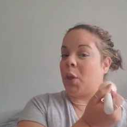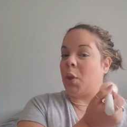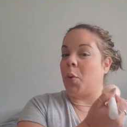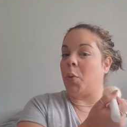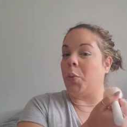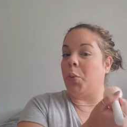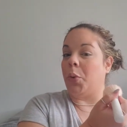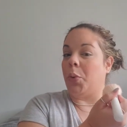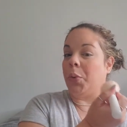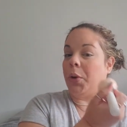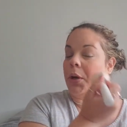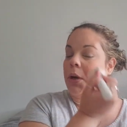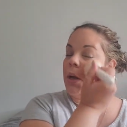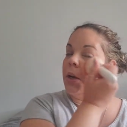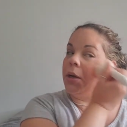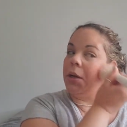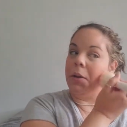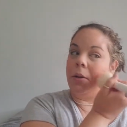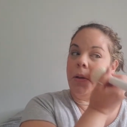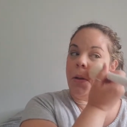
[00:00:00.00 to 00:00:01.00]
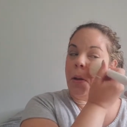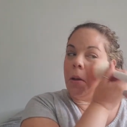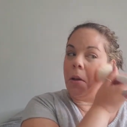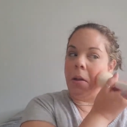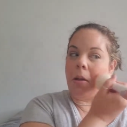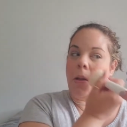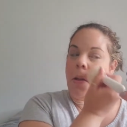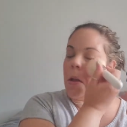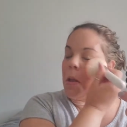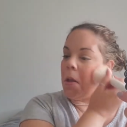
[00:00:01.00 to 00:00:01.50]
we'll work on
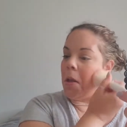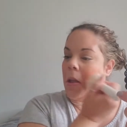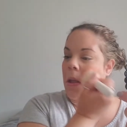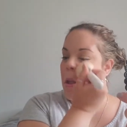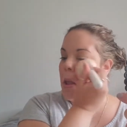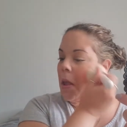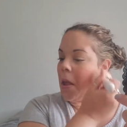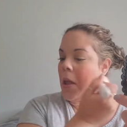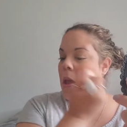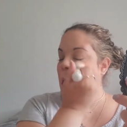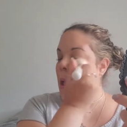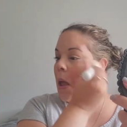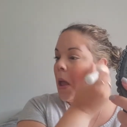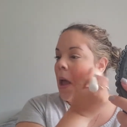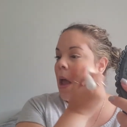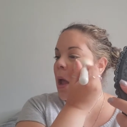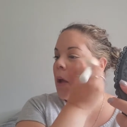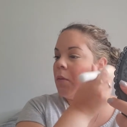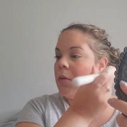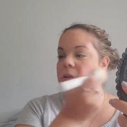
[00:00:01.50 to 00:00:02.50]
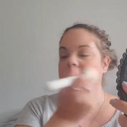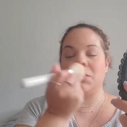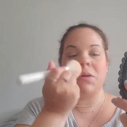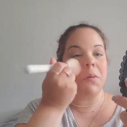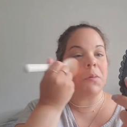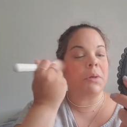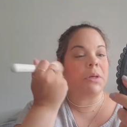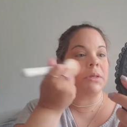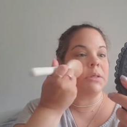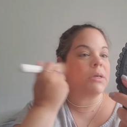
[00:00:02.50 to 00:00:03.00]
it. I will
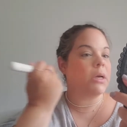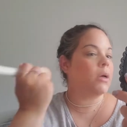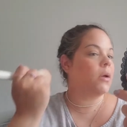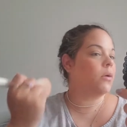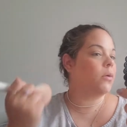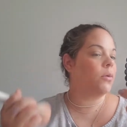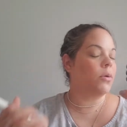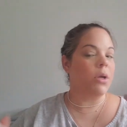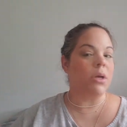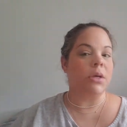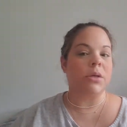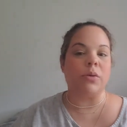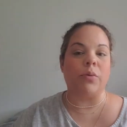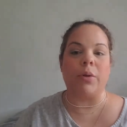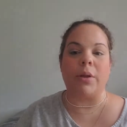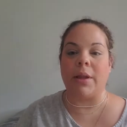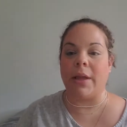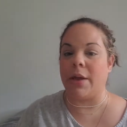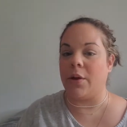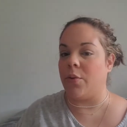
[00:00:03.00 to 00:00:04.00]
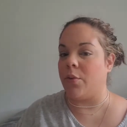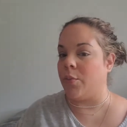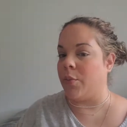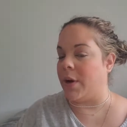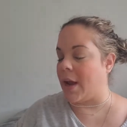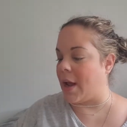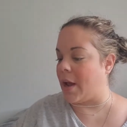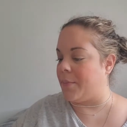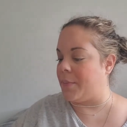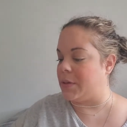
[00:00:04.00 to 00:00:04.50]
tone it down. Well, like, what
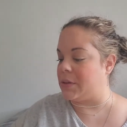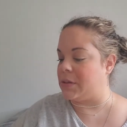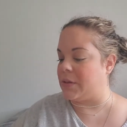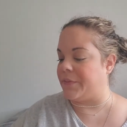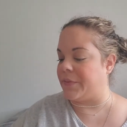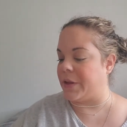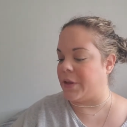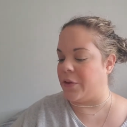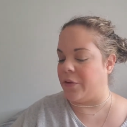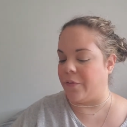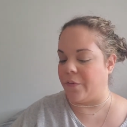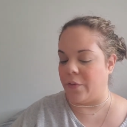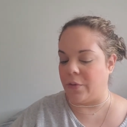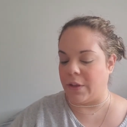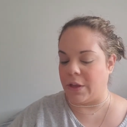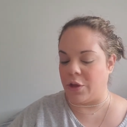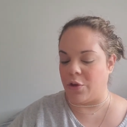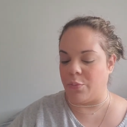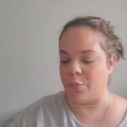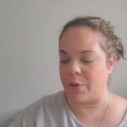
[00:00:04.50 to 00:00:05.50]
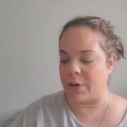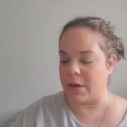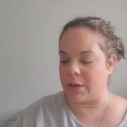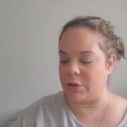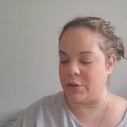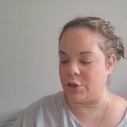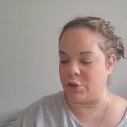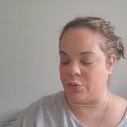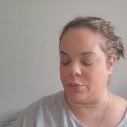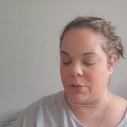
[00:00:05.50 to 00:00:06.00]
happens if like you feel like you put on
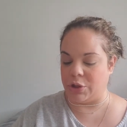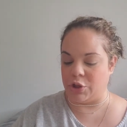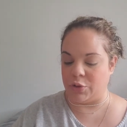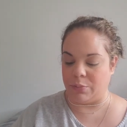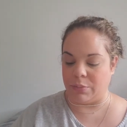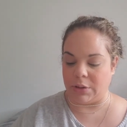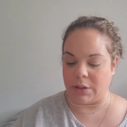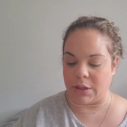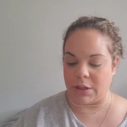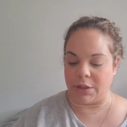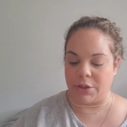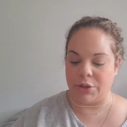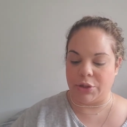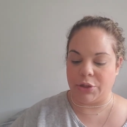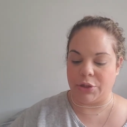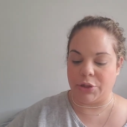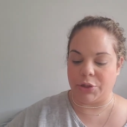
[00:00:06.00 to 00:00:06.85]
too much blush